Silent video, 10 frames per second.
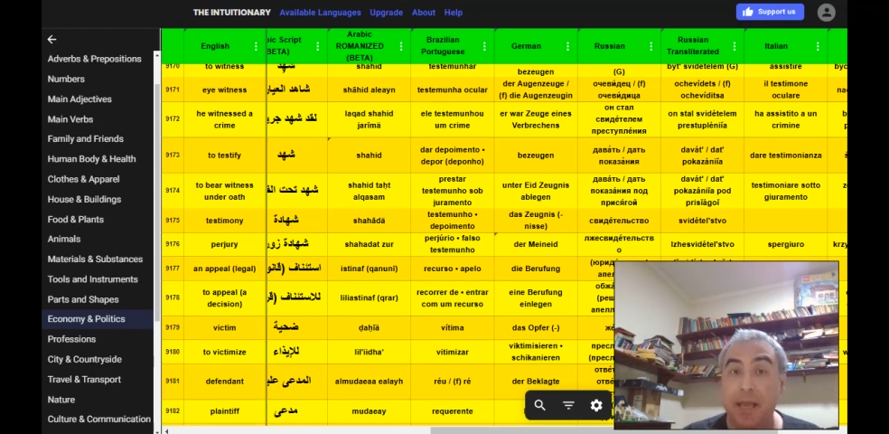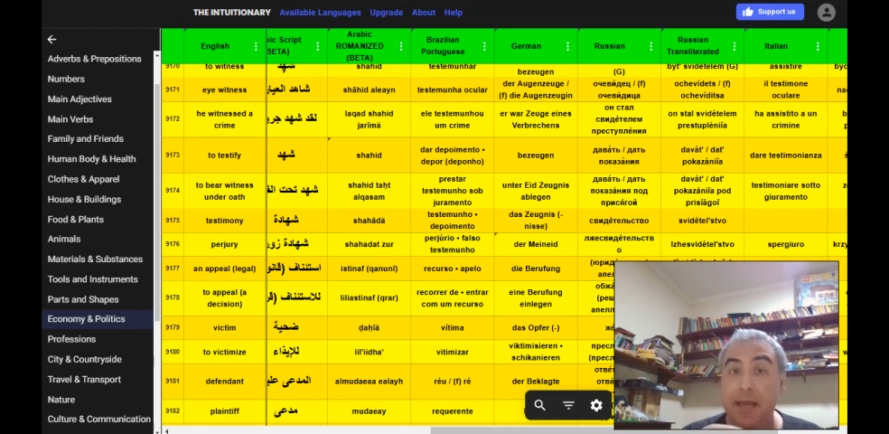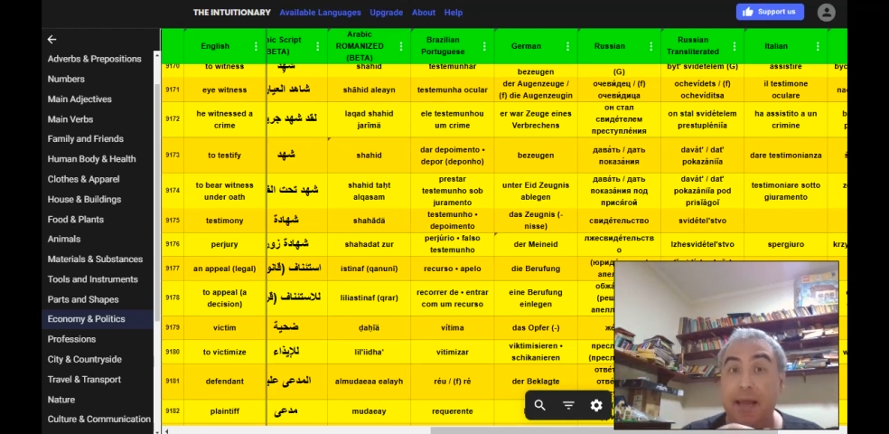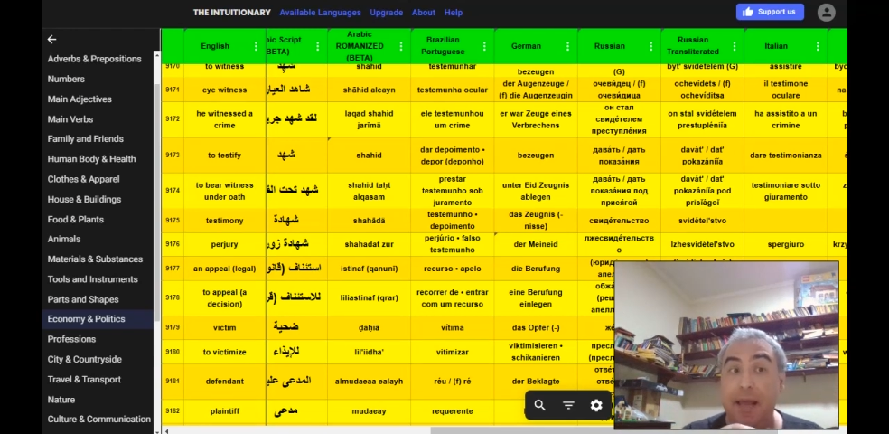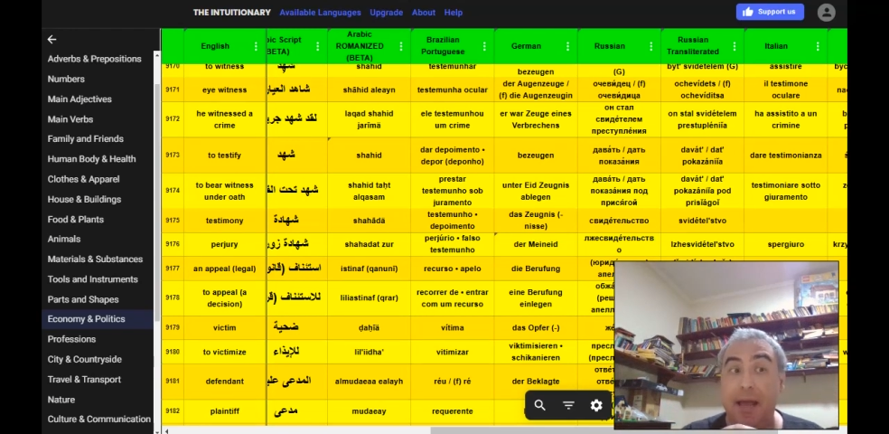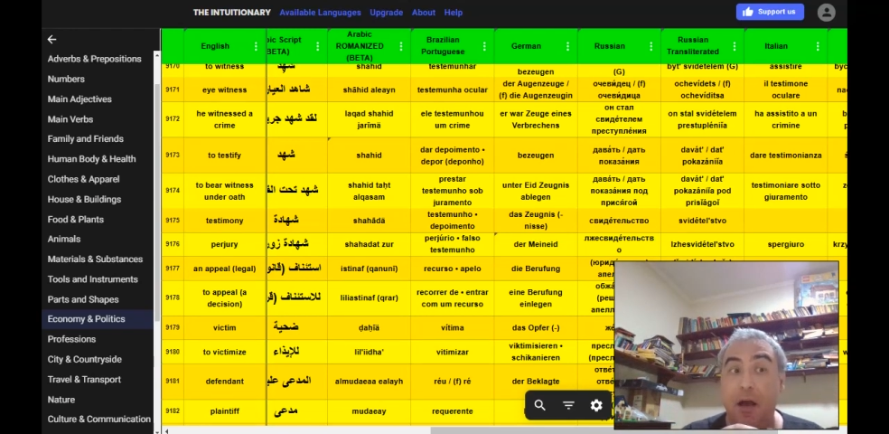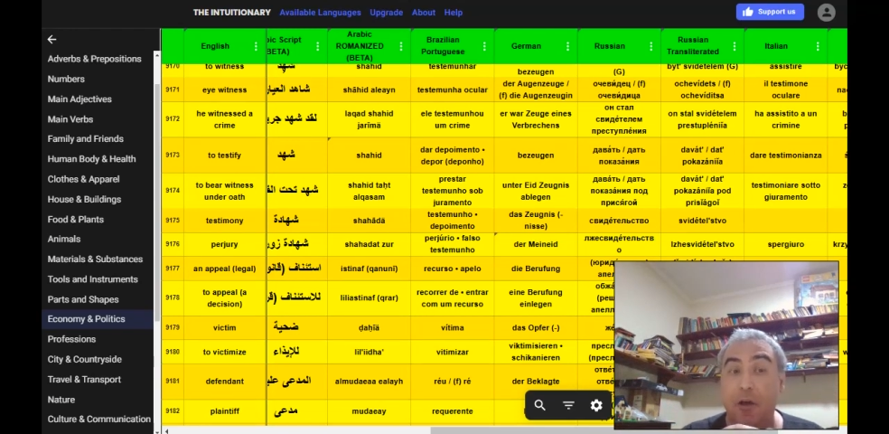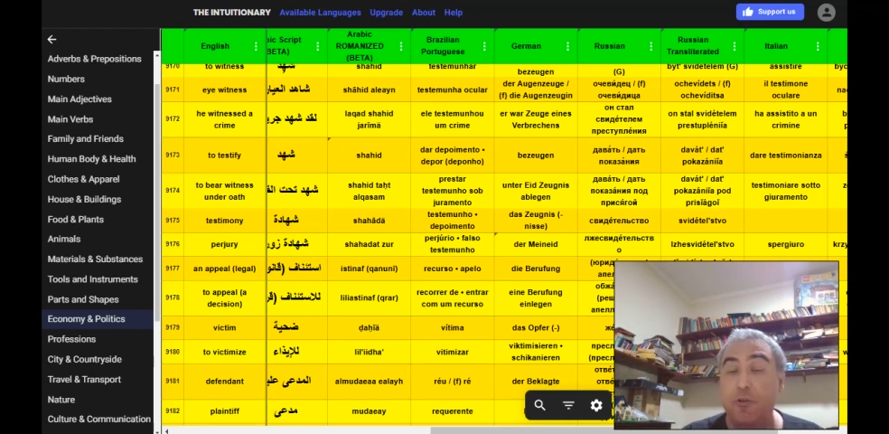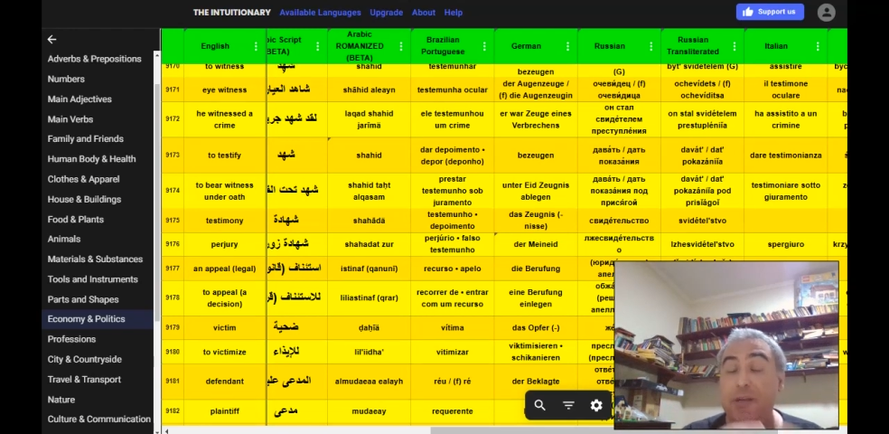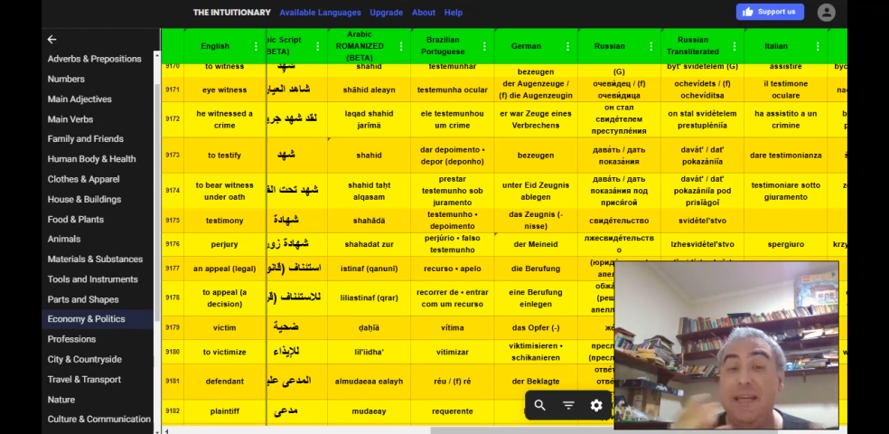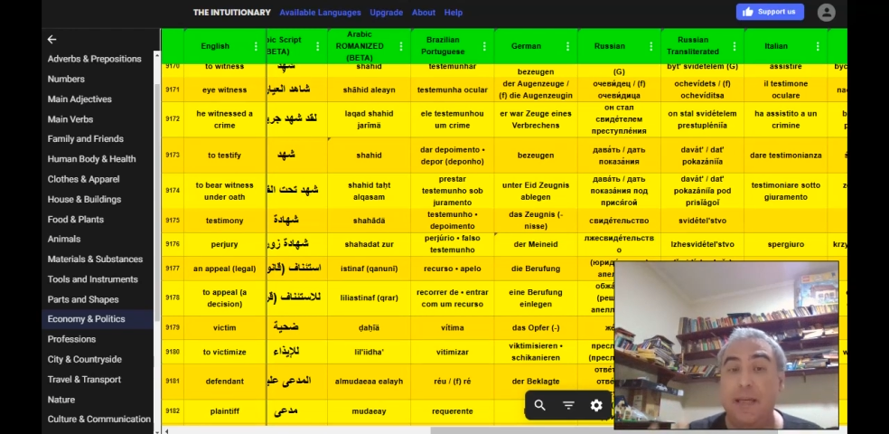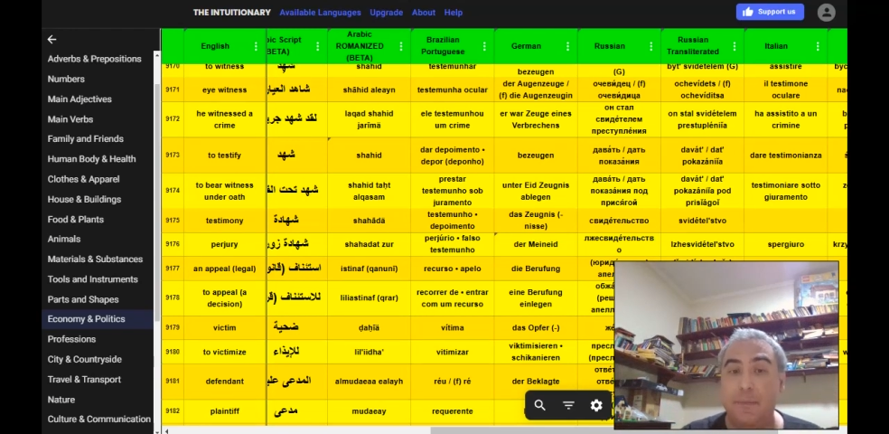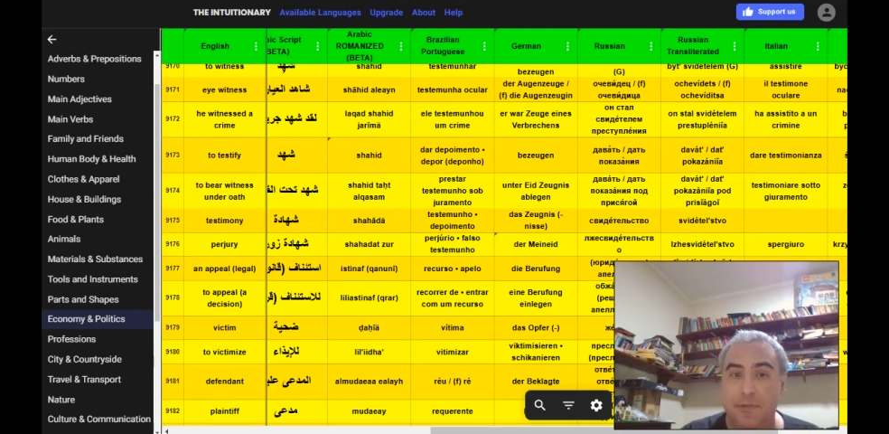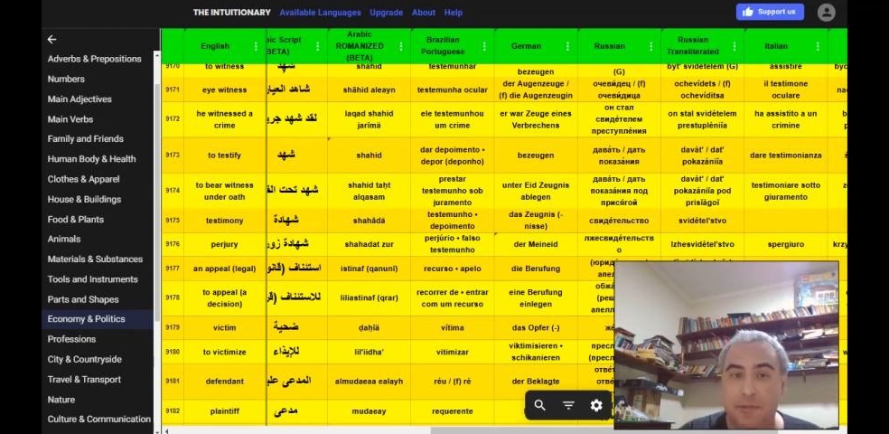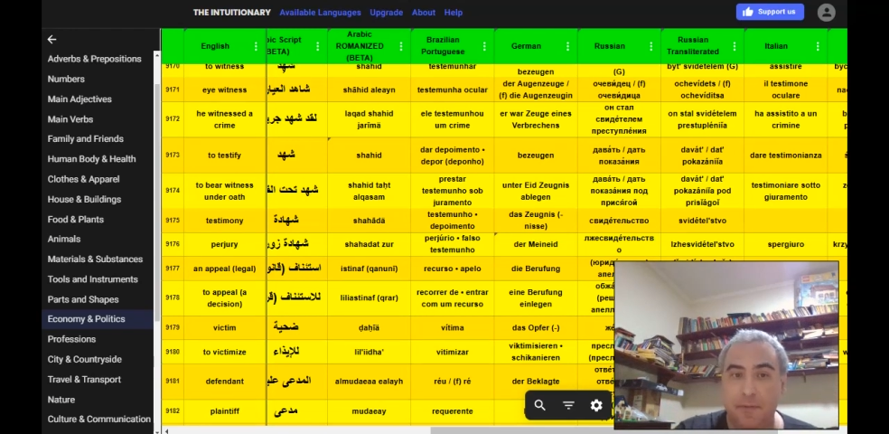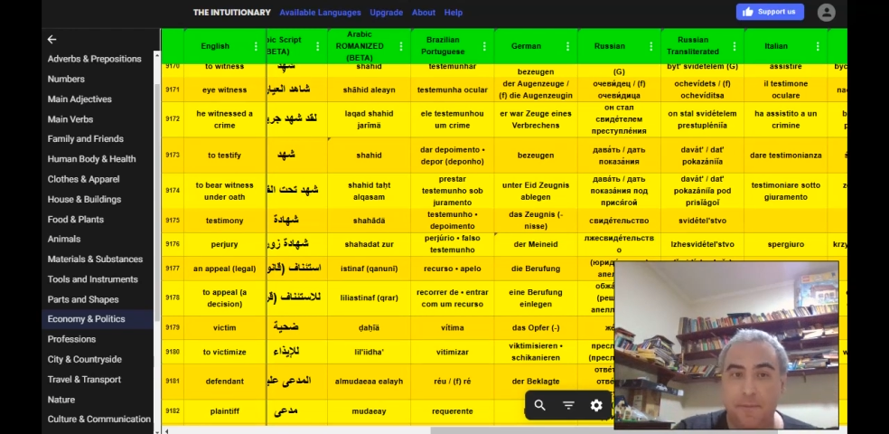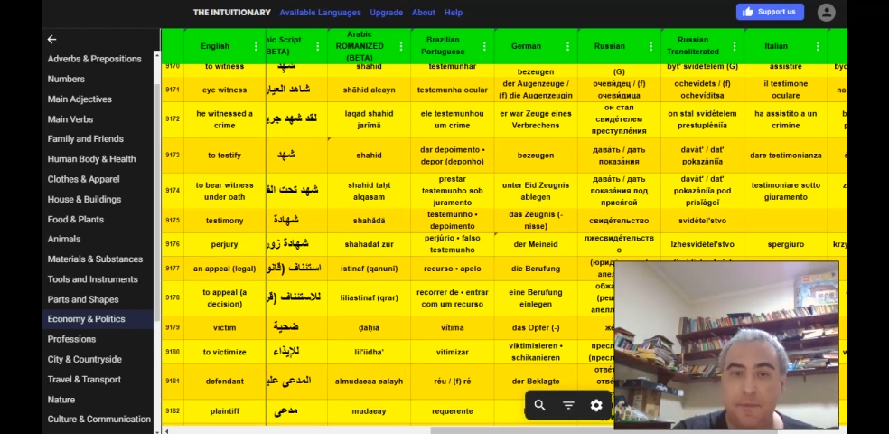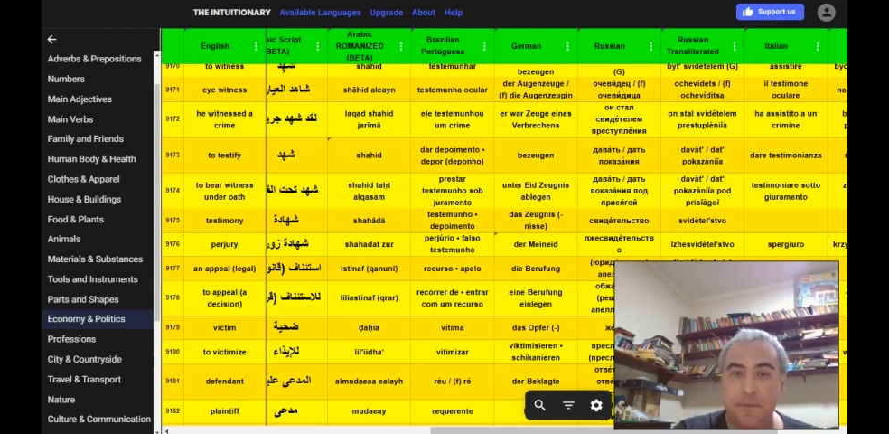and also idioms.